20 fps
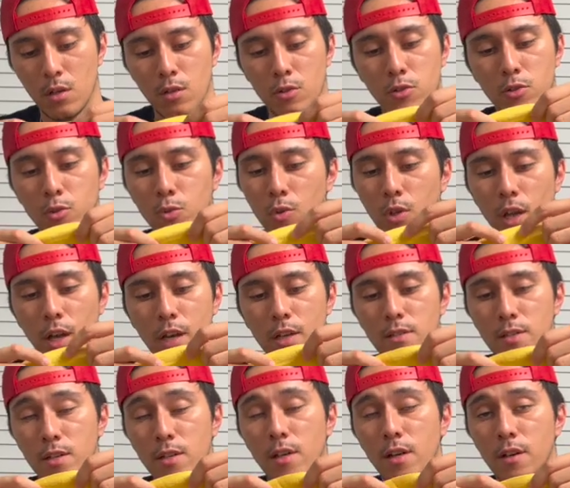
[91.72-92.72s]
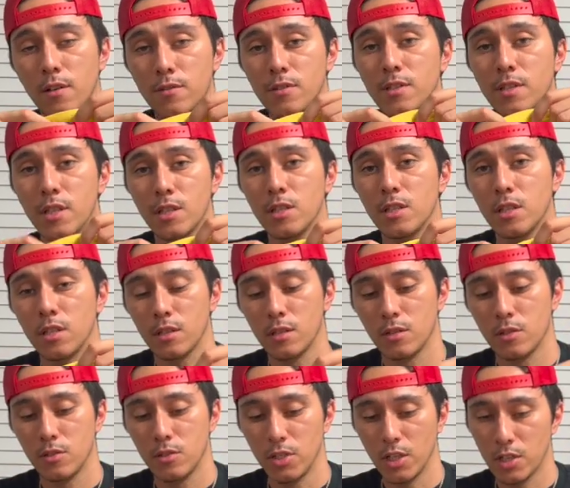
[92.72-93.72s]
2 lines of stitching
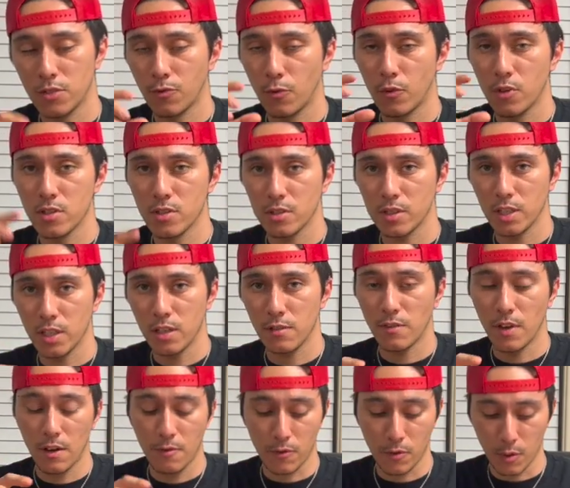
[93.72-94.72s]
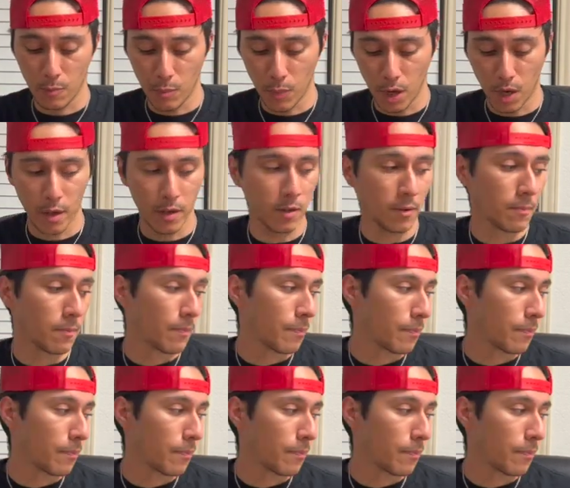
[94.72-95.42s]
just for the sleeve and for the bottom.